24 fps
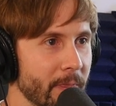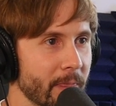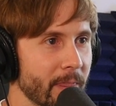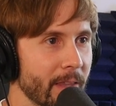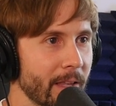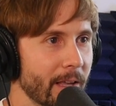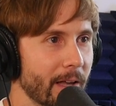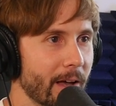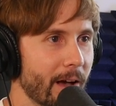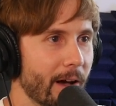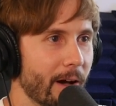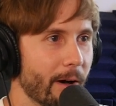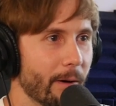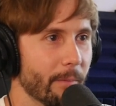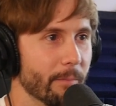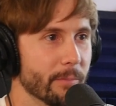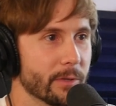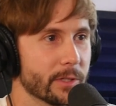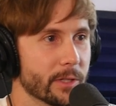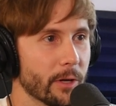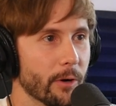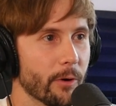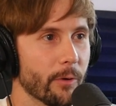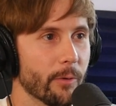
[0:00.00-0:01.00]
Awesome. Um,
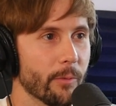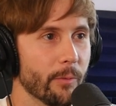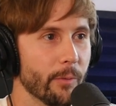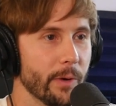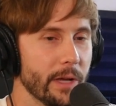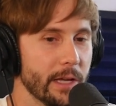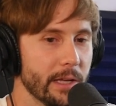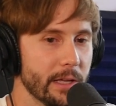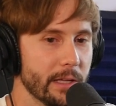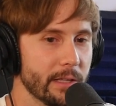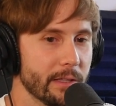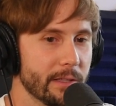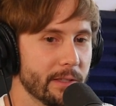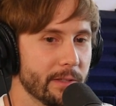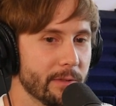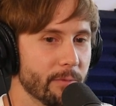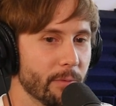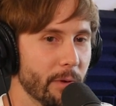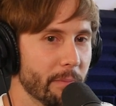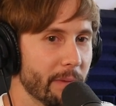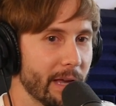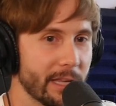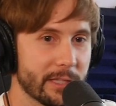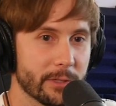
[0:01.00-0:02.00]
so we
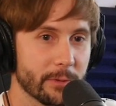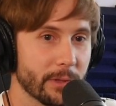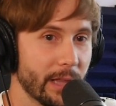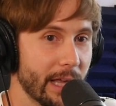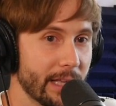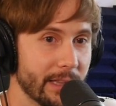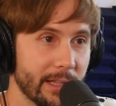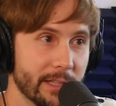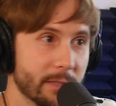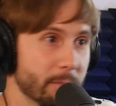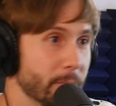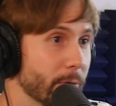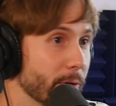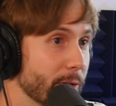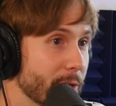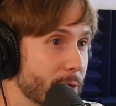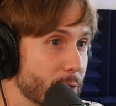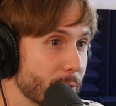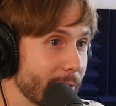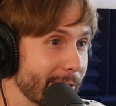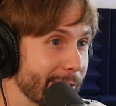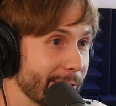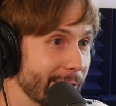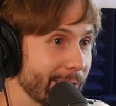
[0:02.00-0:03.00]
we basically were like let's pull the
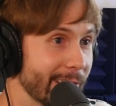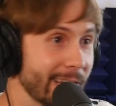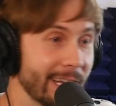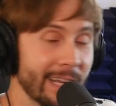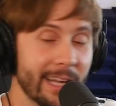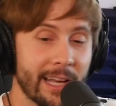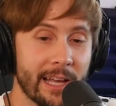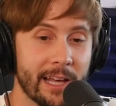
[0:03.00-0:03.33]
trigger.